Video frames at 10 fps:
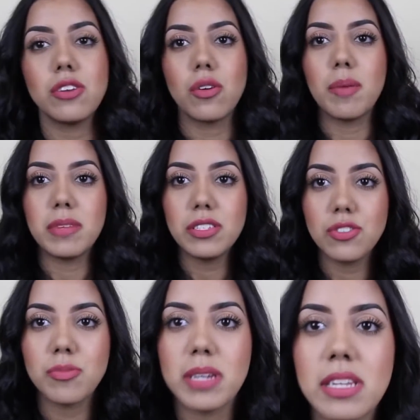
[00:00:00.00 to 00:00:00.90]
So I'm going to
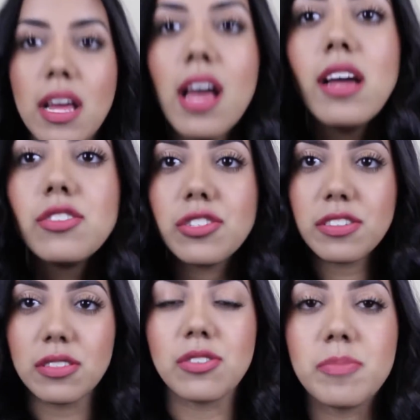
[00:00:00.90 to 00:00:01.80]
zoom in
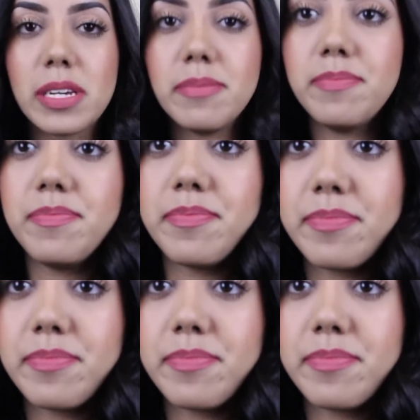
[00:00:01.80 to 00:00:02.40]
just a little bit.